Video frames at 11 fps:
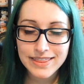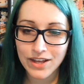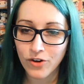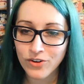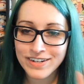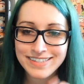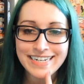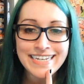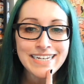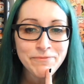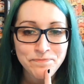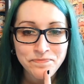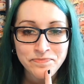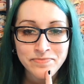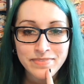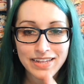honestly,
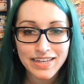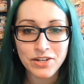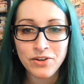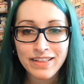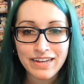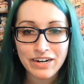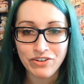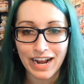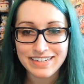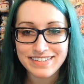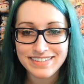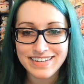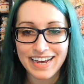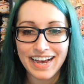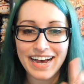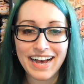look at the cracks.
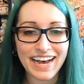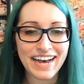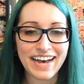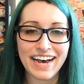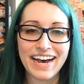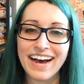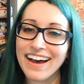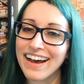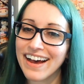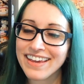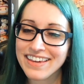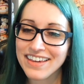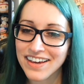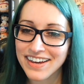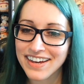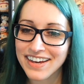
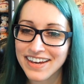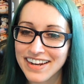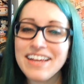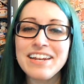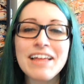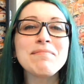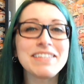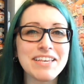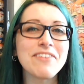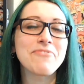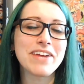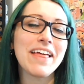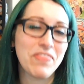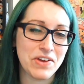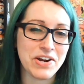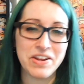Let me see if we get
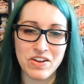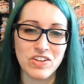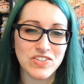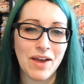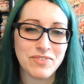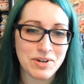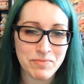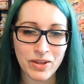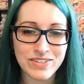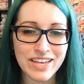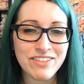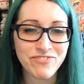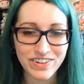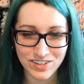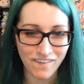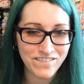there in this chapter, because it
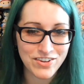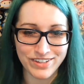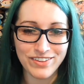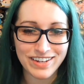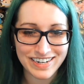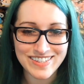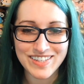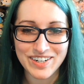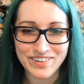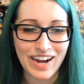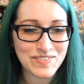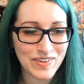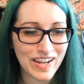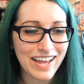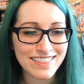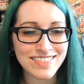feels obvious now that I see the cracks, but
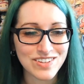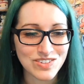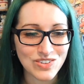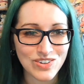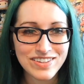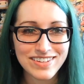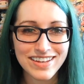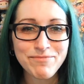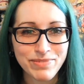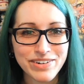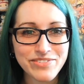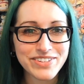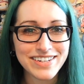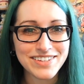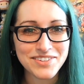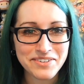I had this thought
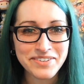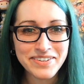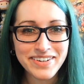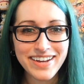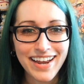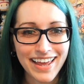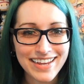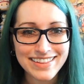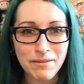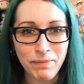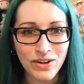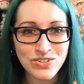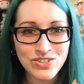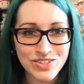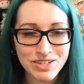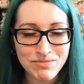previously too. Like, the punch
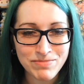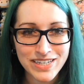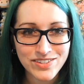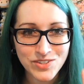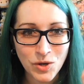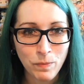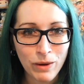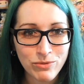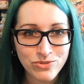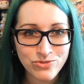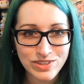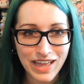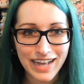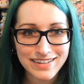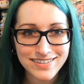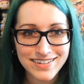is going to be so powerful
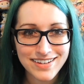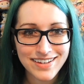that